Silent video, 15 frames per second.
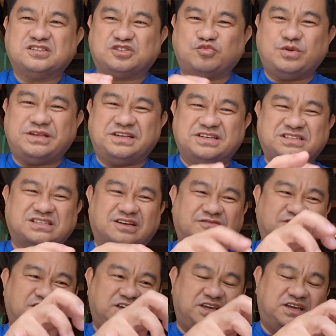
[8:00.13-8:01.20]
sweetness
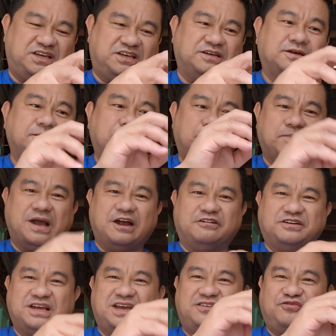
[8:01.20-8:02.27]
of the
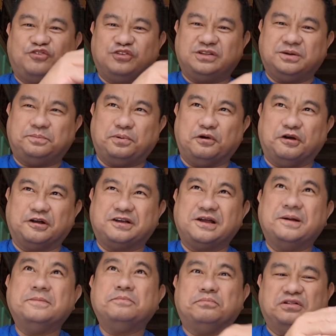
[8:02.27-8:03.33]
marinade for the pork
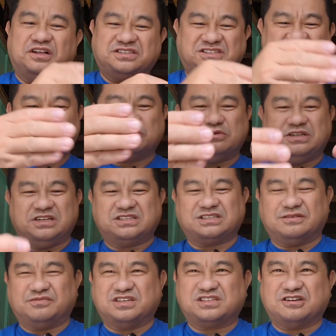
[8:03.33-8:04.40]
plus the sweetness
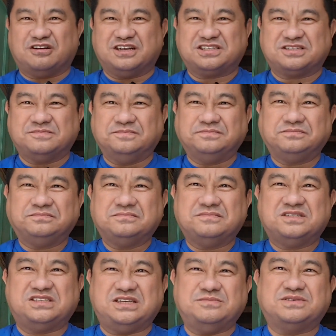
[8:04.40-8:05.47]
of the sauce
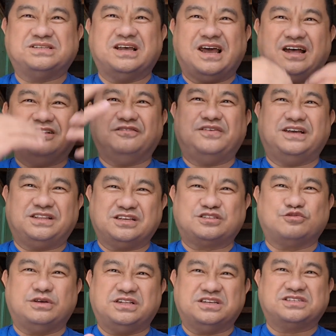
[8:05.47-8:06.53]
seems to elevate the
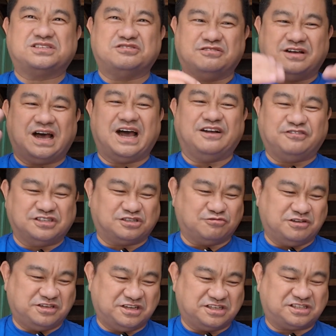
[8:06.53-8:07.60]
sweetness to a higher
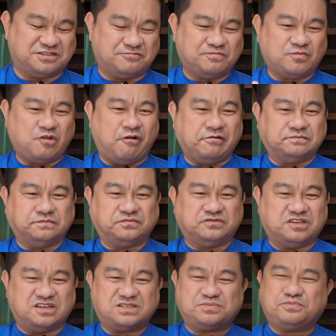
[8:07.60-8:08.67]
sweetness.
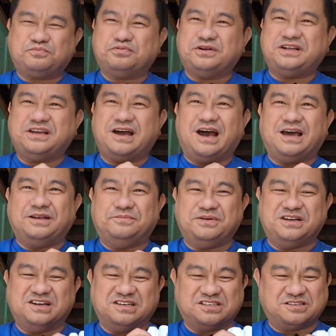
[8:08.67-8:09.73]
That's pretty odd,
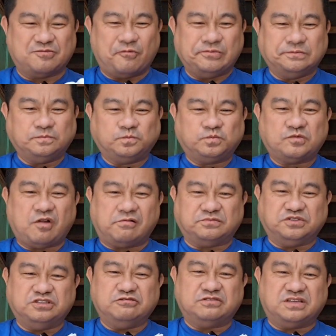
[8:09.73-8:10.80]
because
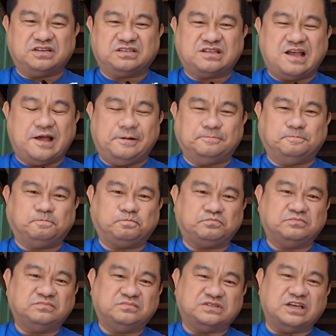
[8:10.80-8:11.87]
you would think that
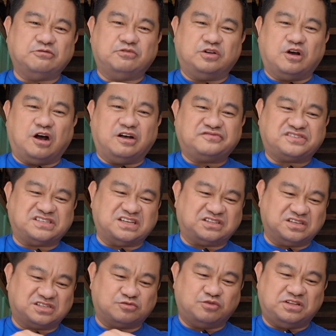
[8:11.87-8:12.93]
they would offset
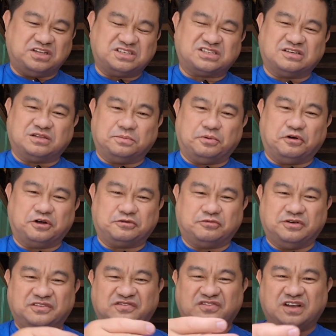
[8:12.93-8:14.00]
the sweetness of the pork
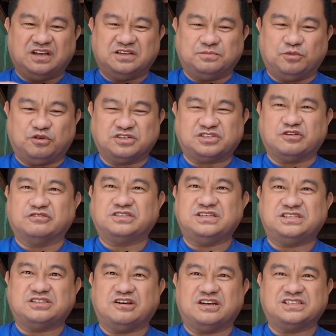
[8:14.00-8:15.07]
with a more salty
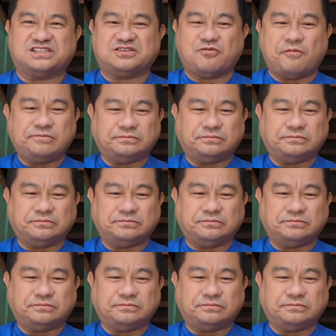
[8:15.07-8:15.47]
sauce.